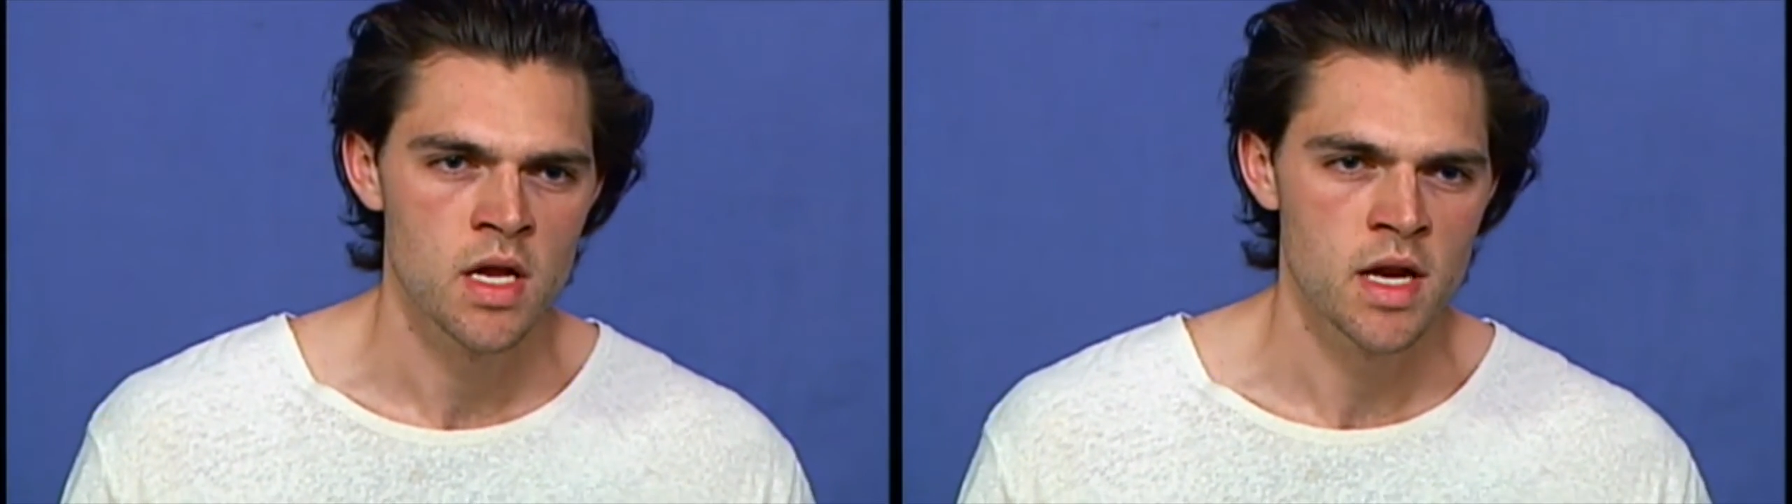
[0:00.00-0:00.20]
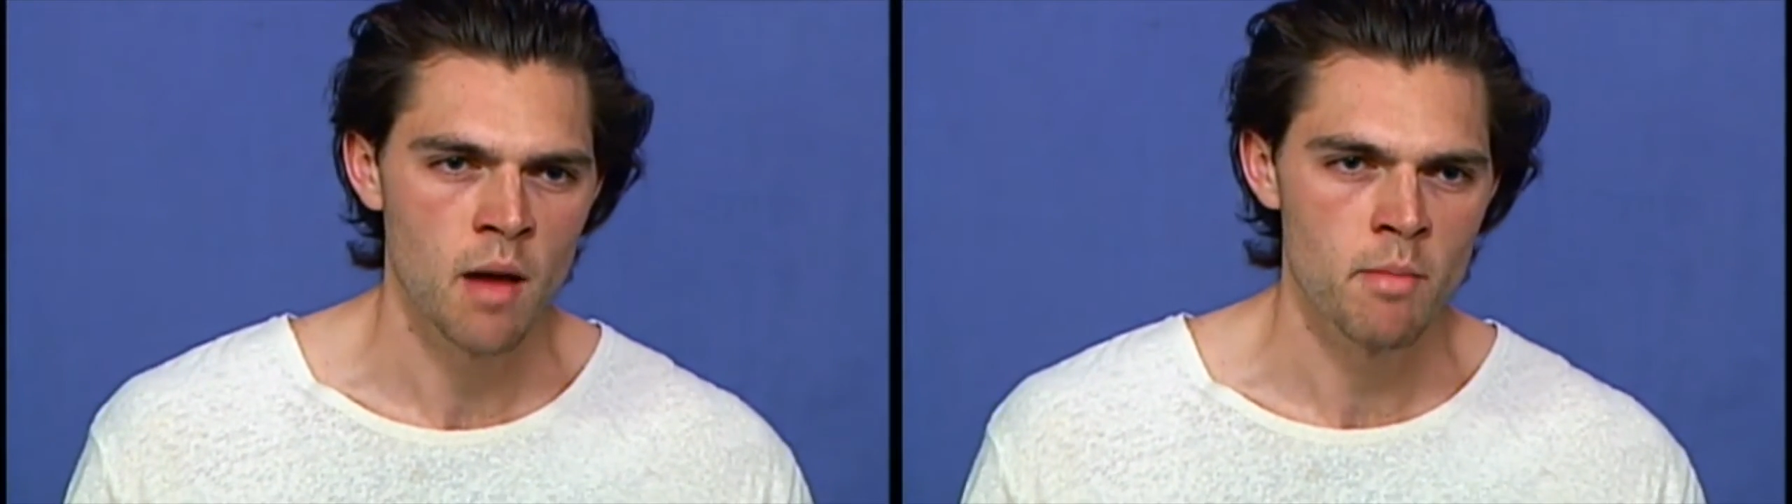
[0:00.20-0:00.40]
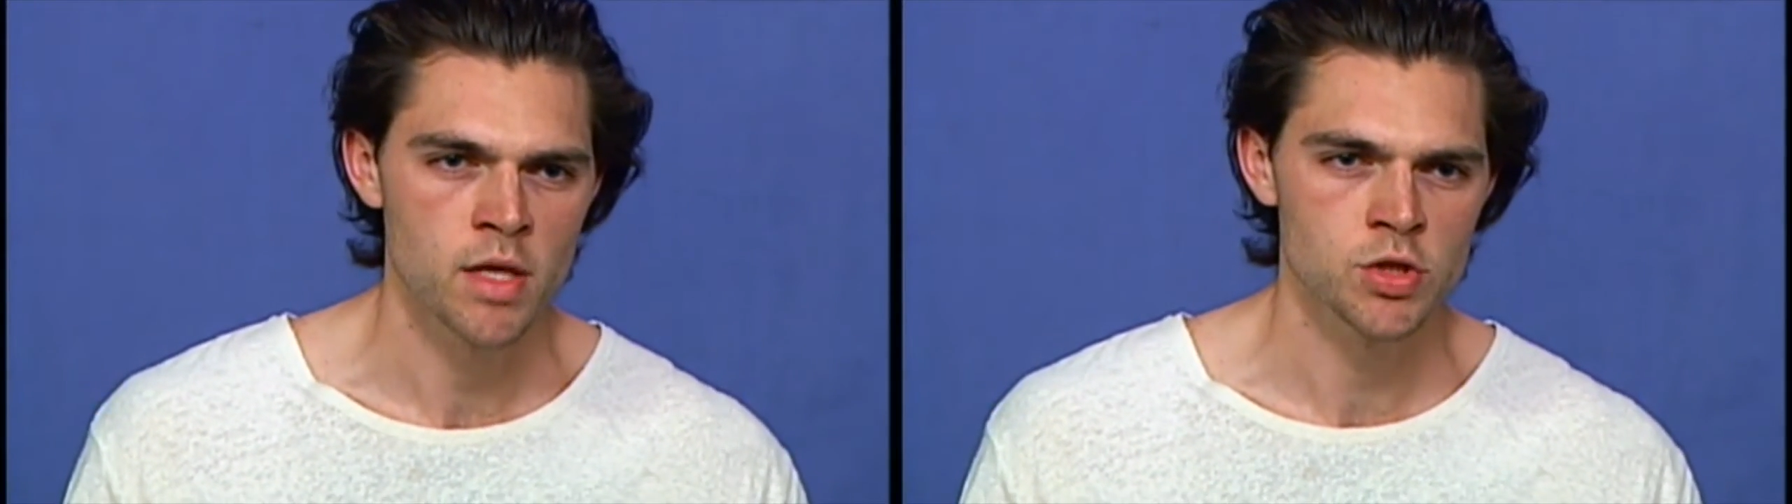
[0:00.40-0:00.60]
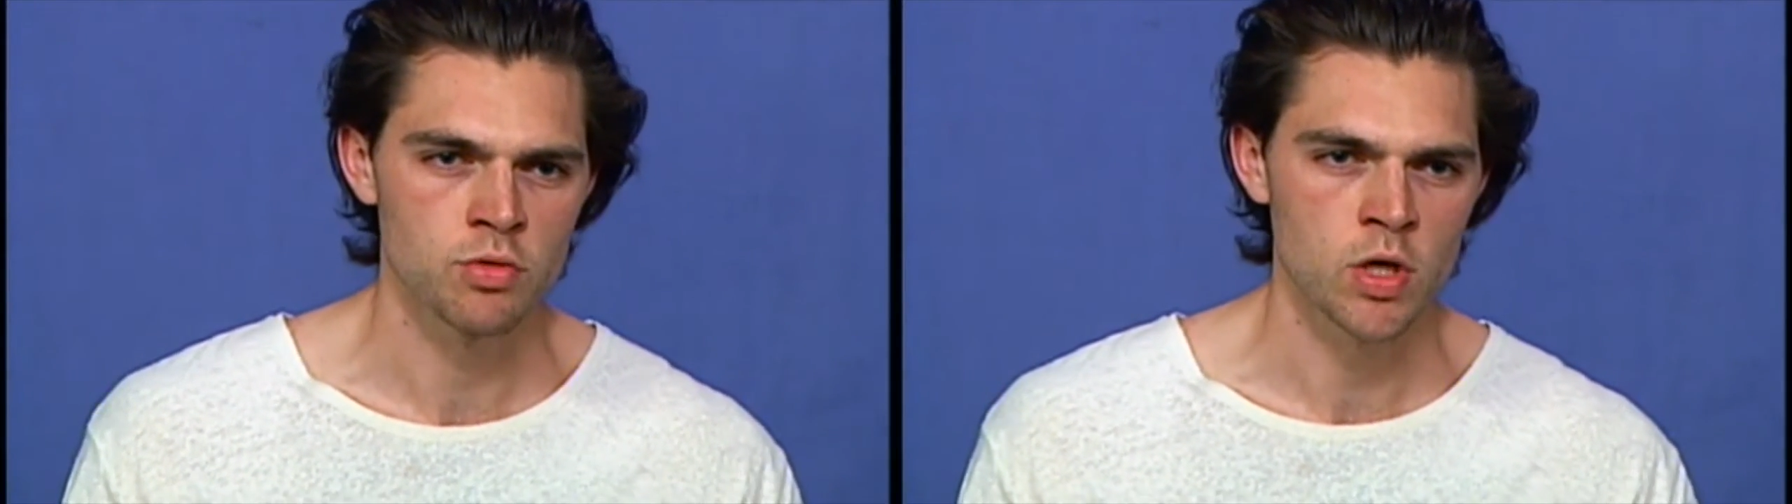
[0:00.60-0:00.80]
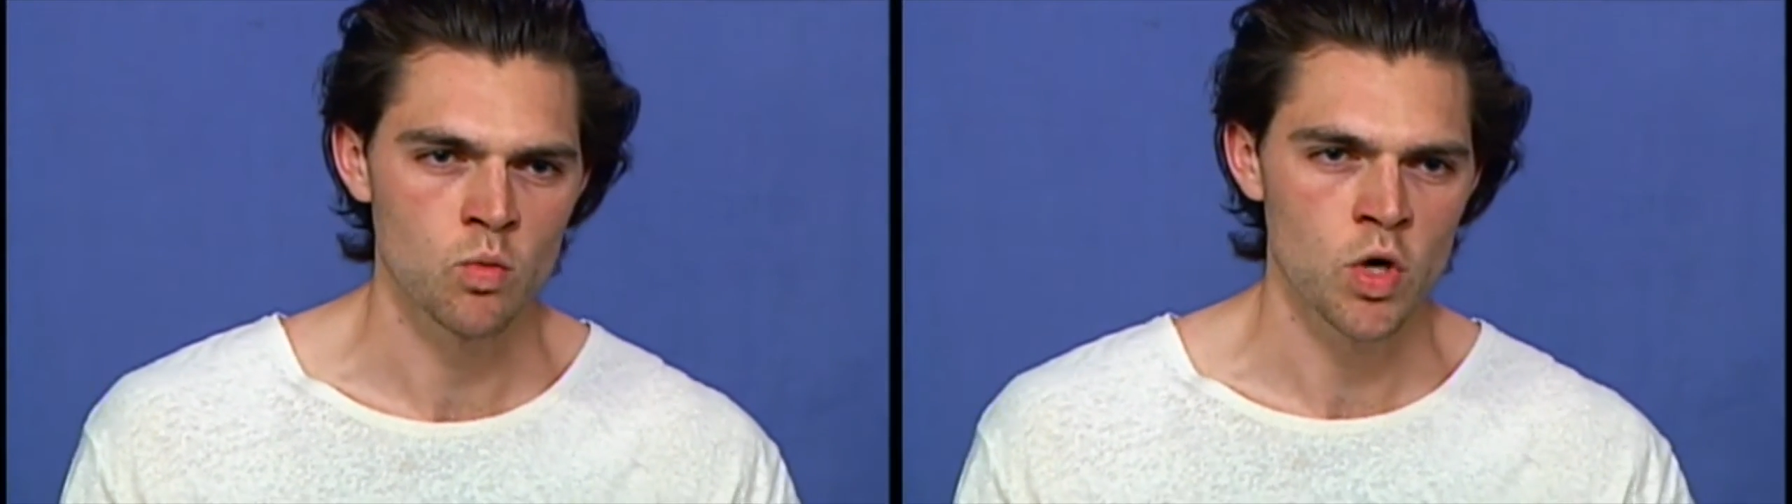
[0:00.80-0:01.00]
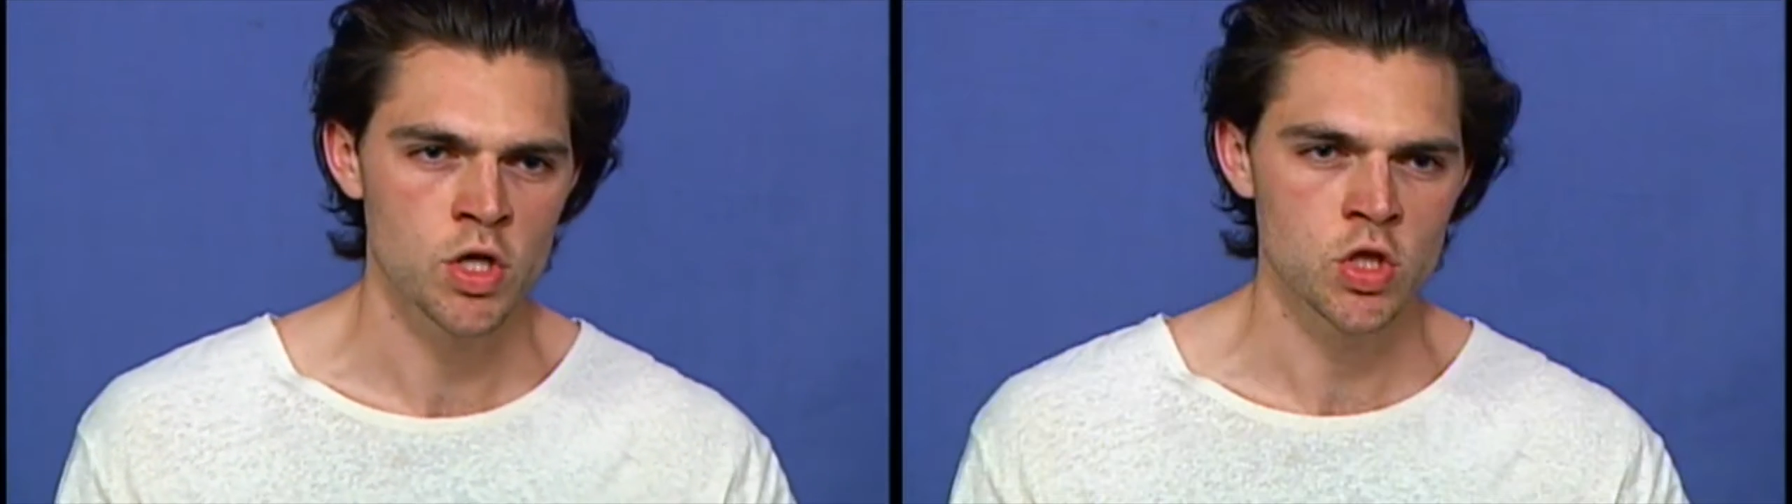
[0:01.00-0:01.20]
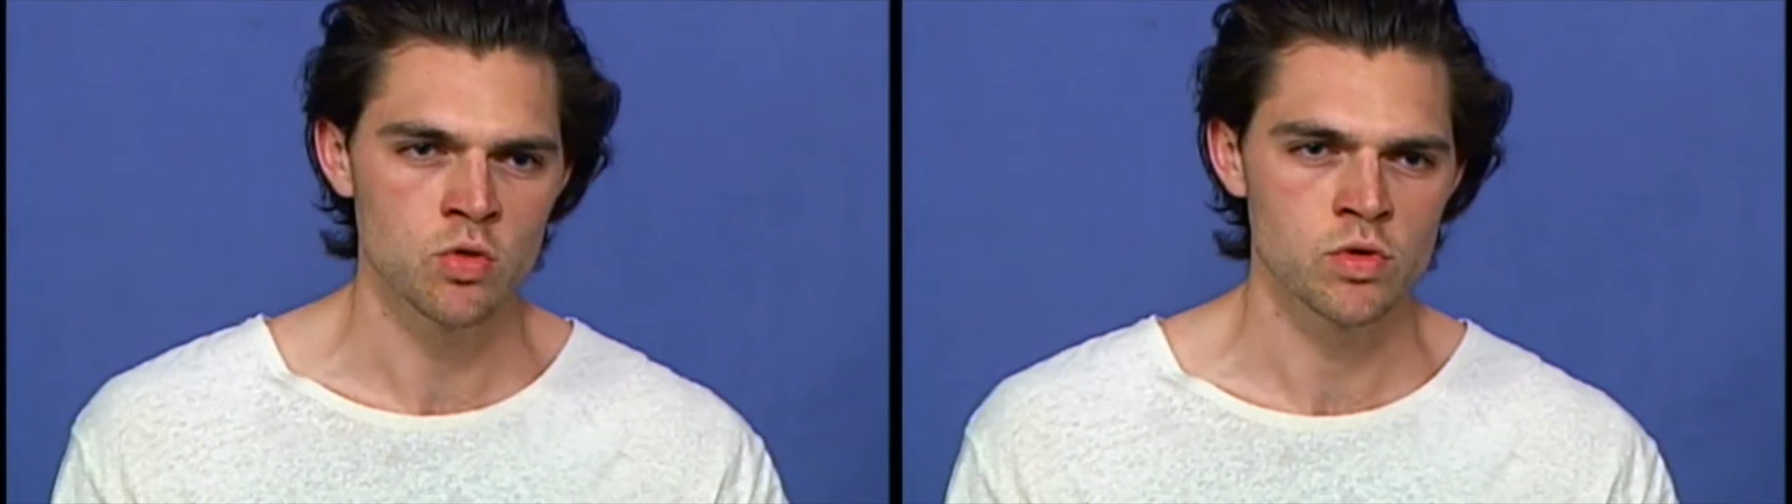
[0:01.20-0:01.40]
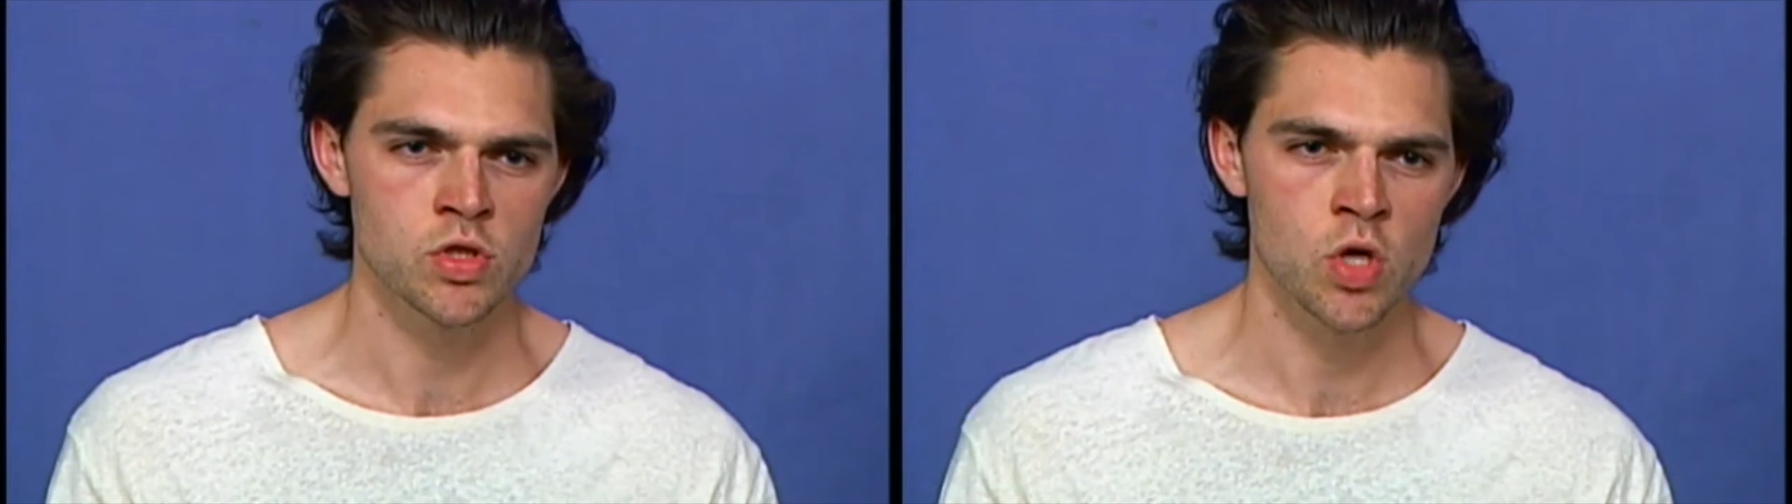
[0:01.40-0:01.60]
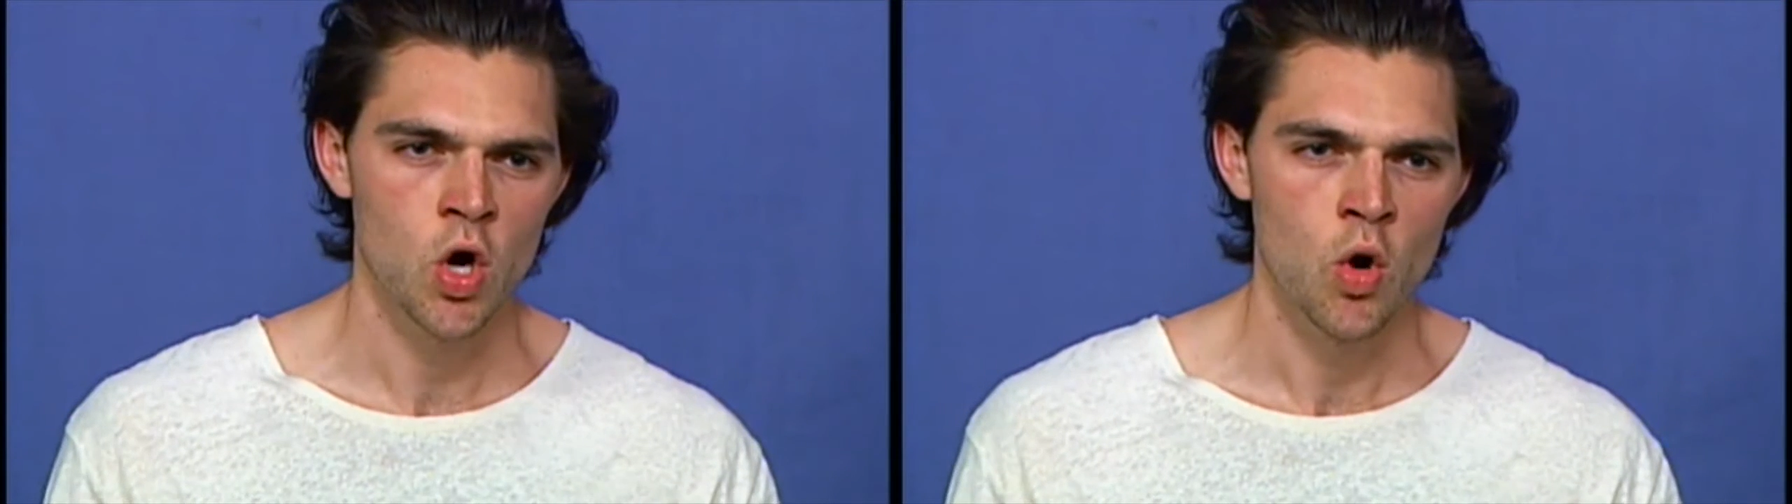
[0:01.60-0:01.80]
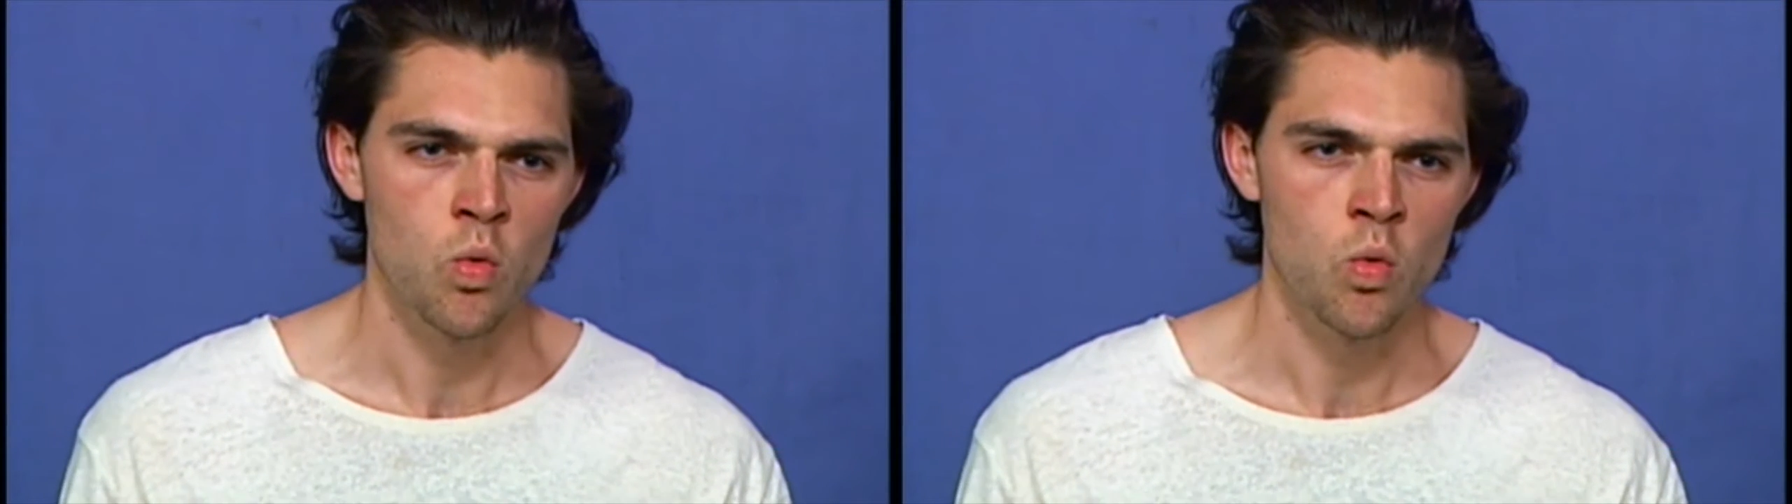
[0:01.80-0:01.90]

not measuring what use